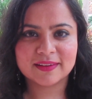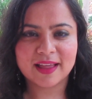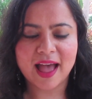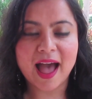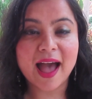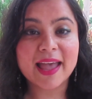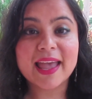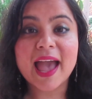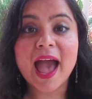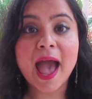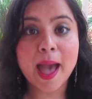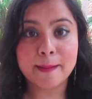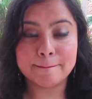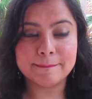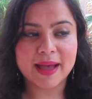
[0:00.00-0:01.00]
I
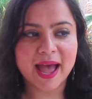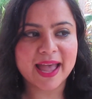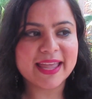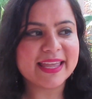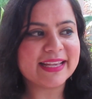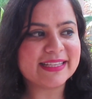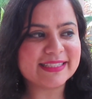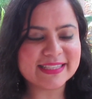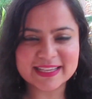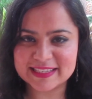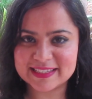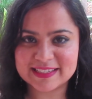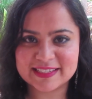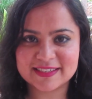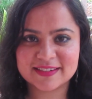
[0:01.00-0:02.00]
am. I
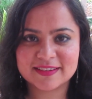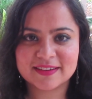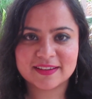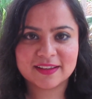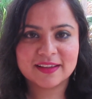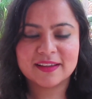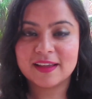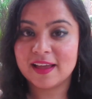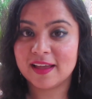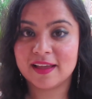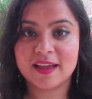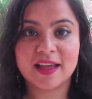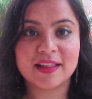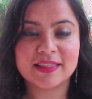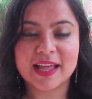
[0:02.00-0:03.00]
exist.
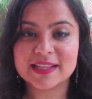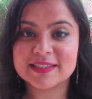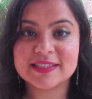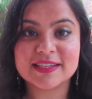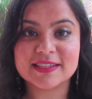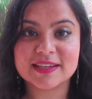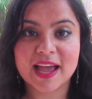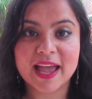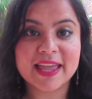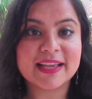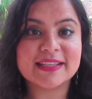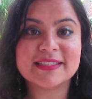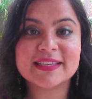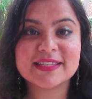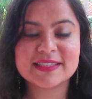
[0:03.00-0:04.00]
That's it. I
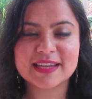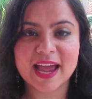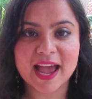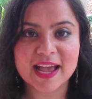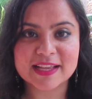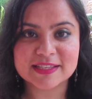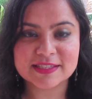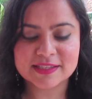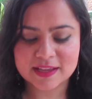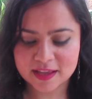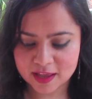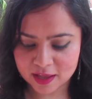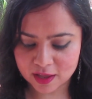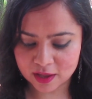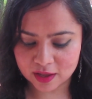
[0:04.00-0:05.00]
exist as
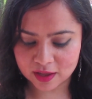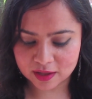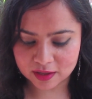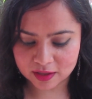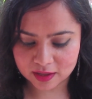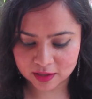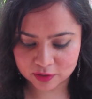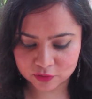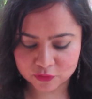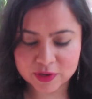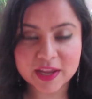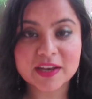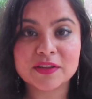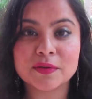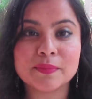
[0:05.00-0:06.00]
uh, a
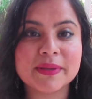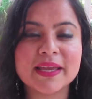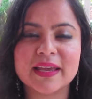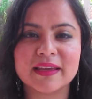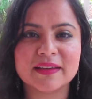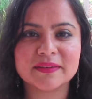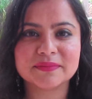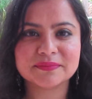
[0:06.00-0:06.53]
creator being.